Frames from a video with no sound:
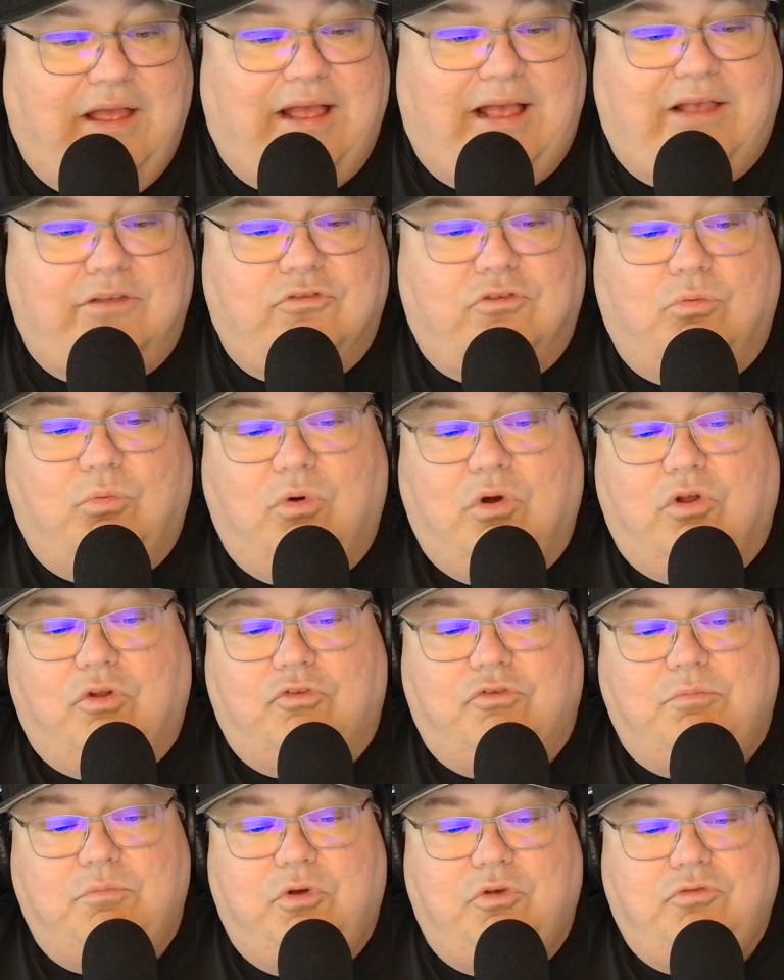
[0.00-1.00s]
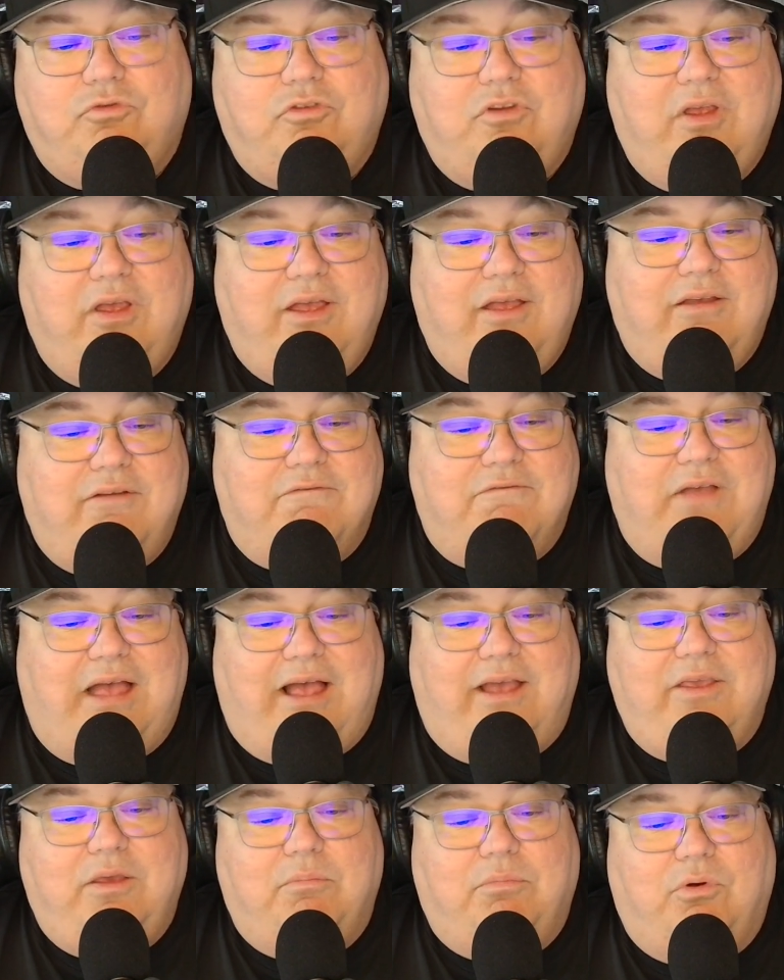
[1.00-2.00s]
as the world's most
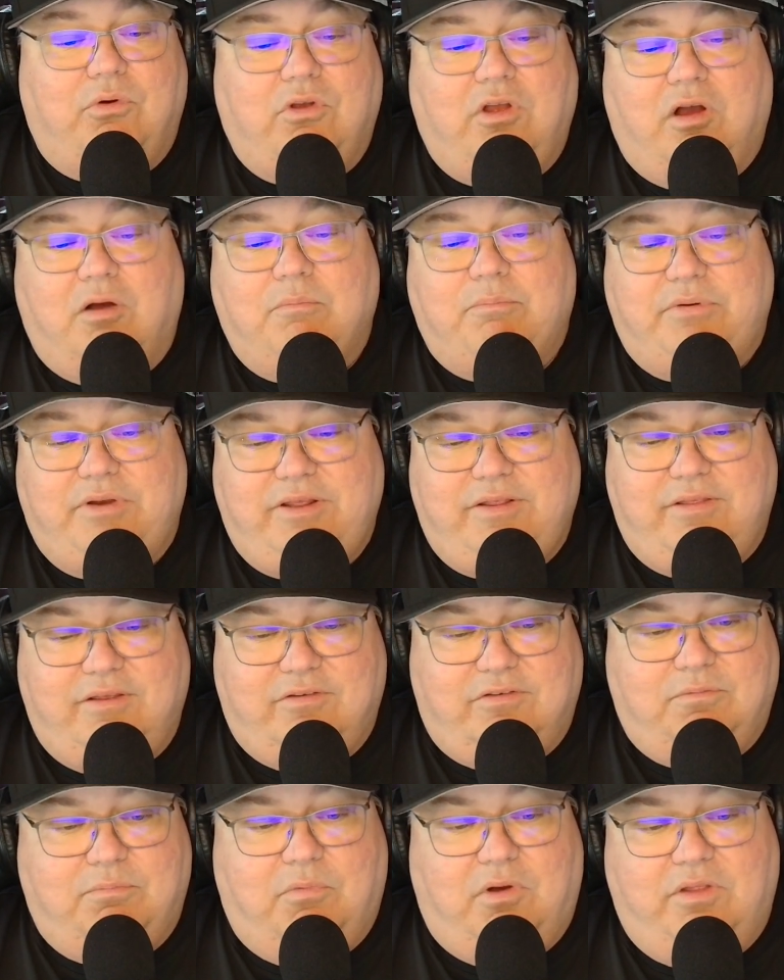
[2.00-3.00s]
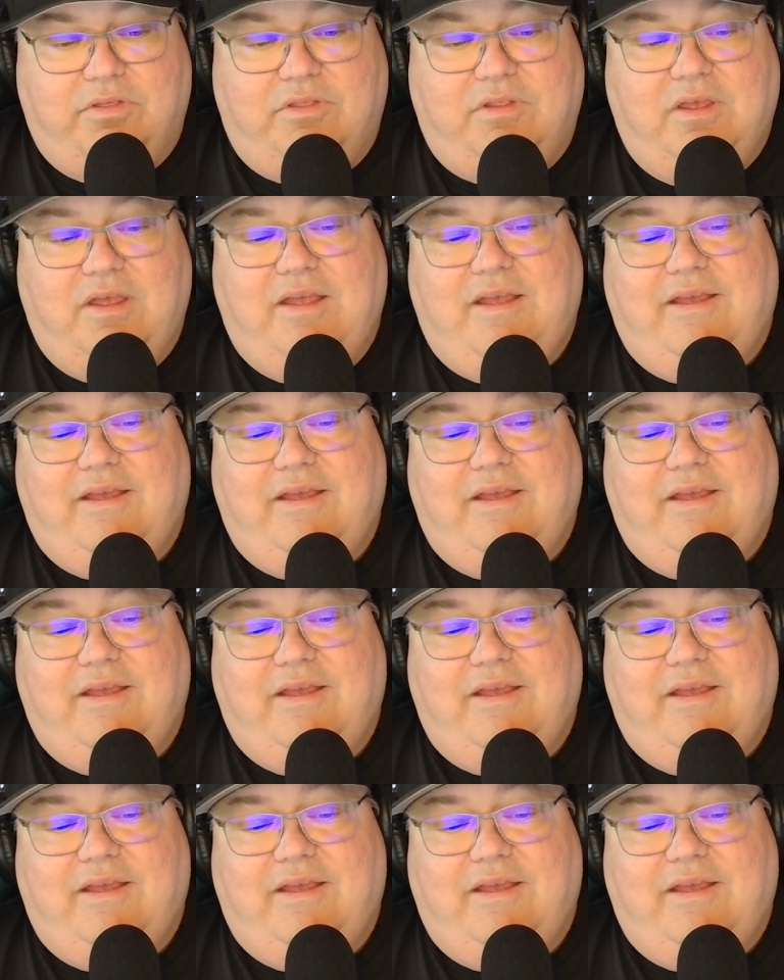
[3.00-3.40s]
valuable company this month,